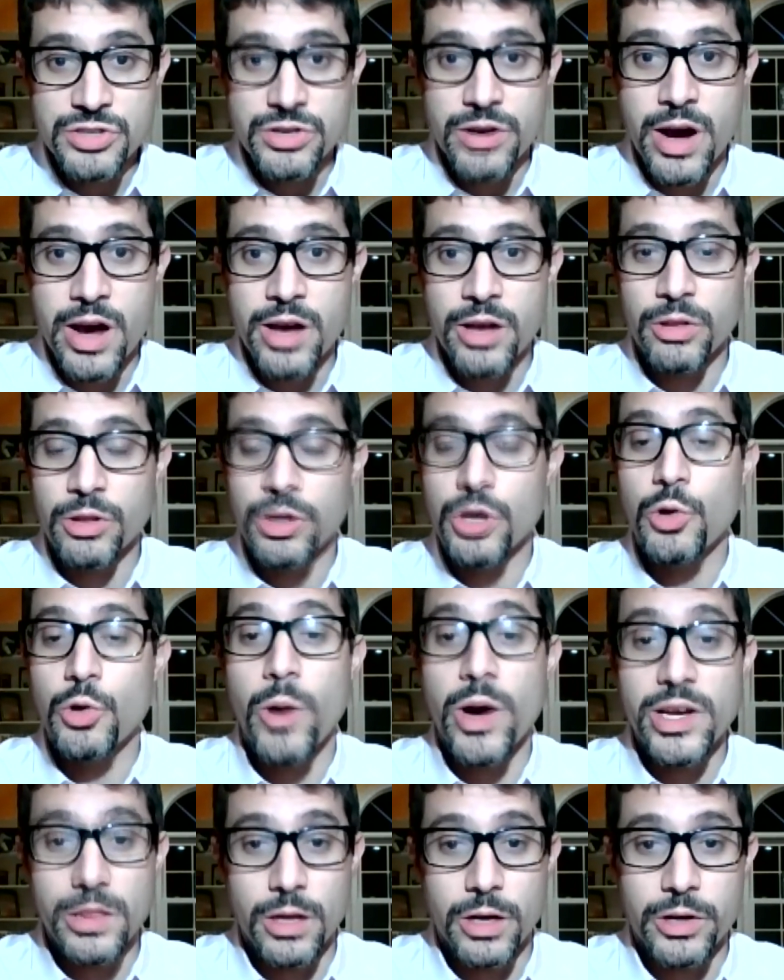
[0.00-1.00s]
trial,
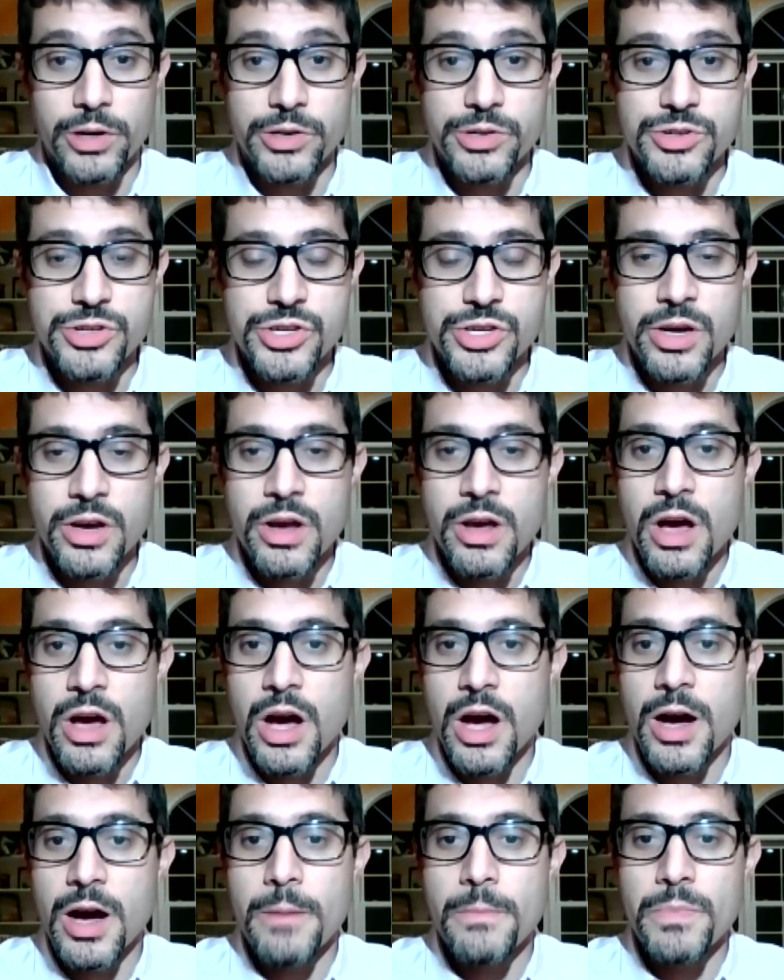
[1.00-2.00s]
quite large.
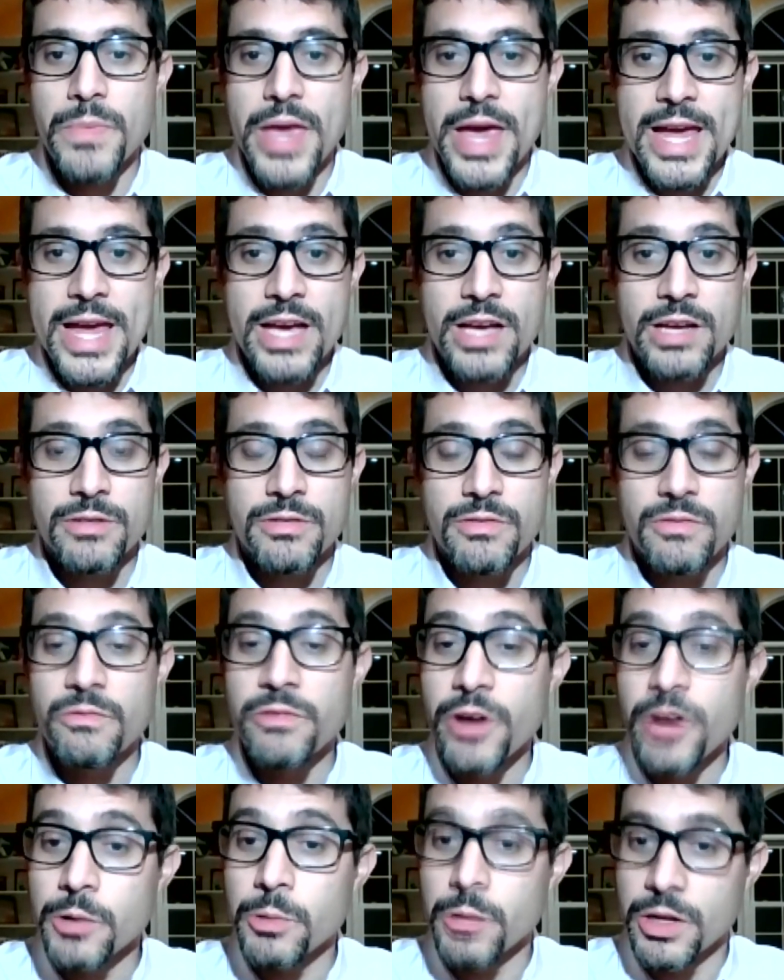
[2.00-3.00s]
Um, and
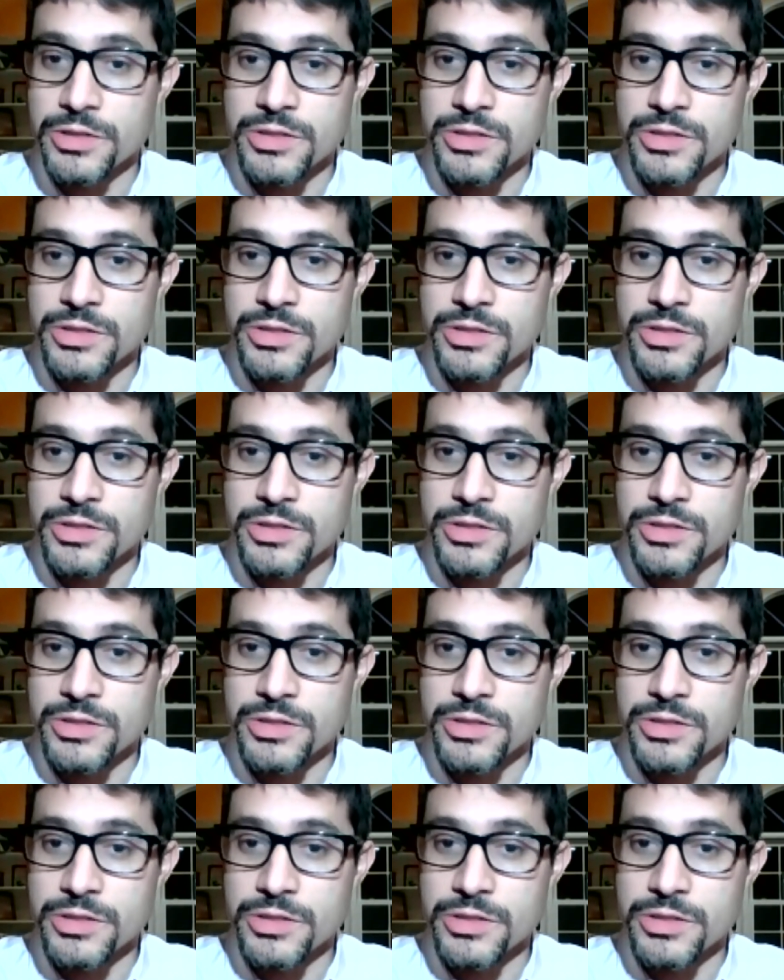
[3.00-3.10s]
very well